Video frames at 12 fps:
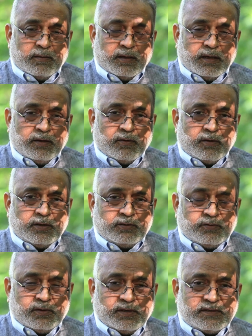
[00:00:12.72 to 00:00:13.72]
In order
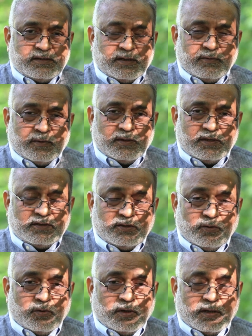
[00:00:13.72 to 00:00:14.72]
to understand what this
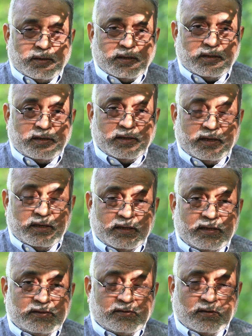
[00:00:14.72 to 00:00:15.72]
Yoga Day
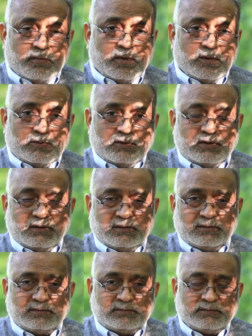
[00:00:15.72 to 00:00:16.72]
is all about,
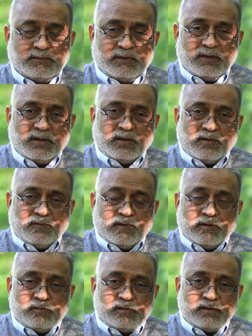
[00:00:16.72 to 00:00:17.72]
we
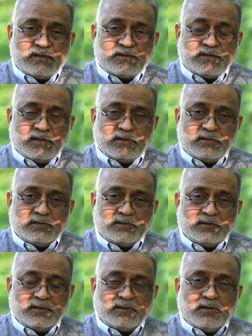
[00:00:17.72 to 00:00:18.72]
have to understand
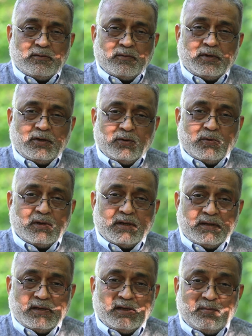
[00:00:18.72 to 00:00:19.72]
what yoga
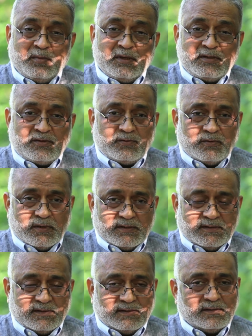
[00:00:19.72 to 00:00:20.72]
really means to
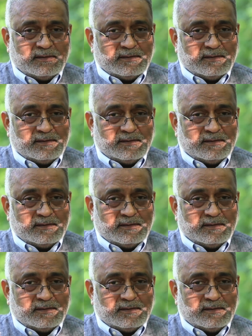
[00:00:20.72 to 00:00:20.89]
us